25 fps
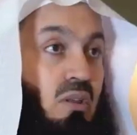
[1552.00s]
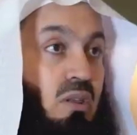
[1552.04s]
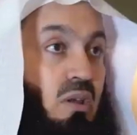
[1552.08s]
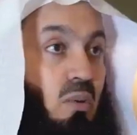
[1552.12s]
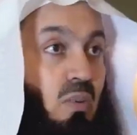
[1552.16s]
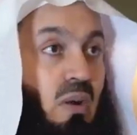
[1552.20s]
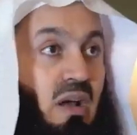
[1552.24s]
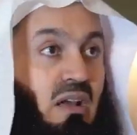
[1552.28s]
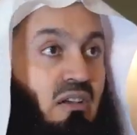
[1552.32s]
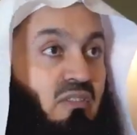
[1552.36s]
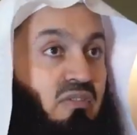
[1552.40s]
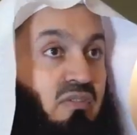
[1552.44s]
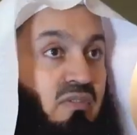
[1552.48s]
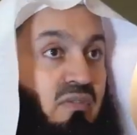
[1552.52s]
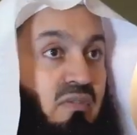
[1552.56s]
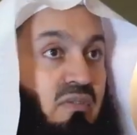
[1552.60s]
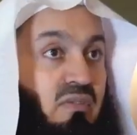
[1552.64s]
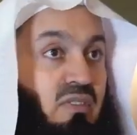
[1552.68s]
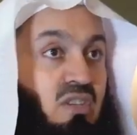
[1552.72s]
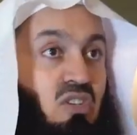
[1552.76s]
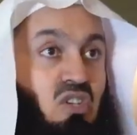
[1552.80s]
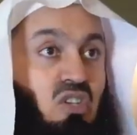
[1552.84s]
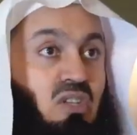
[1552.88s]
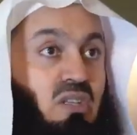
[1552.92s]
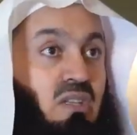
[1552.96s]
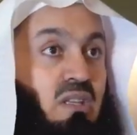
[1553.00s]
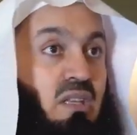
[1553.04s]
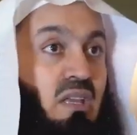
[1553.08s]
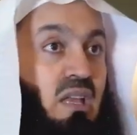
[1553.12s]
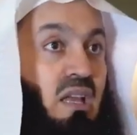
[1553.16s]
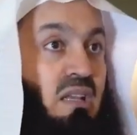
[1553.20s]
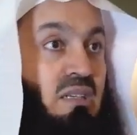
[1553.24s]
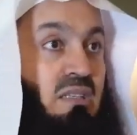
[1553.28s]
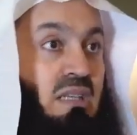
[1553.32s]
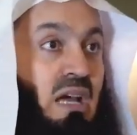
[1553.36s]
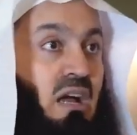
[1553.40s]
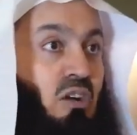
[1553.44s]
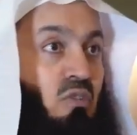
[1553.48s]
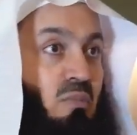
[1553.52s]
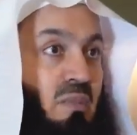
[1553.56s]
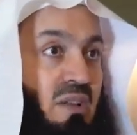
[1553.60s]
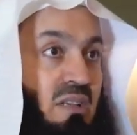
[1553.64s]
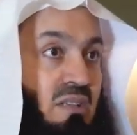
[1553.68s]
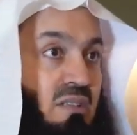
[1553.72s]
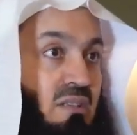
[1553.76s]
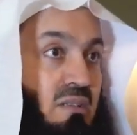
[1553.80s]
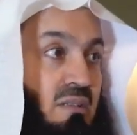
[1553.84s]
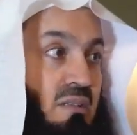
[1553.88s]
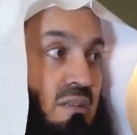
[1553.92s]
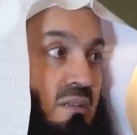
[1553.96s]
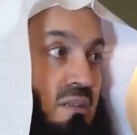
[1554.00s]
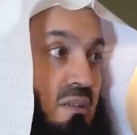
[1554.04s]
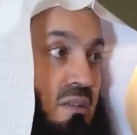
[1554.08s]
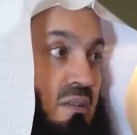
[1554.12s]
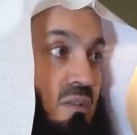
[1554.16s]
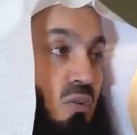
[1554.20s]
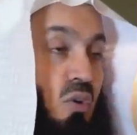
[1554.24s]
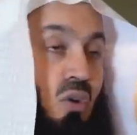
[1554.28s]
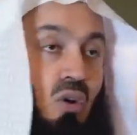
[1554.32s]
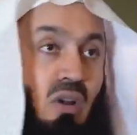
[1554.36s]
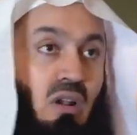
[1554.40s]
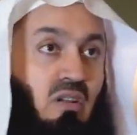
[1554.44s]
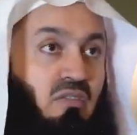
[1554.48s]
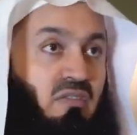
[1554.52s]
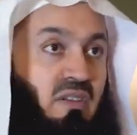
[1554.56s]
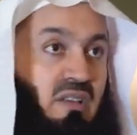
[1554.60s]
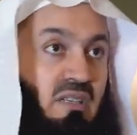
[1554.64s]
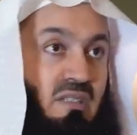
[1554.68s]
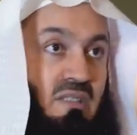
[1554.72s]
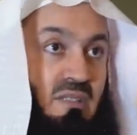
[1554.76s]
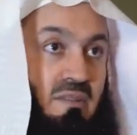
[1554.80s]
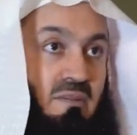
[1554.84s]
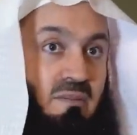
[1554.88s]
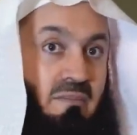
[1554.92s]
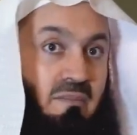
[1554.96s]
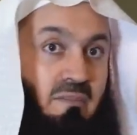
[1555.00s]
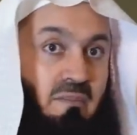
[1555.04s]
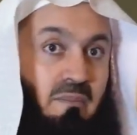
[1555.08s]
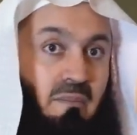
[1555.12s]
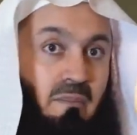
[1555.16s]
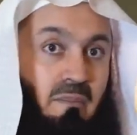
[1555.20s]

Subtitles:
the Waqf, the endowment, all of it.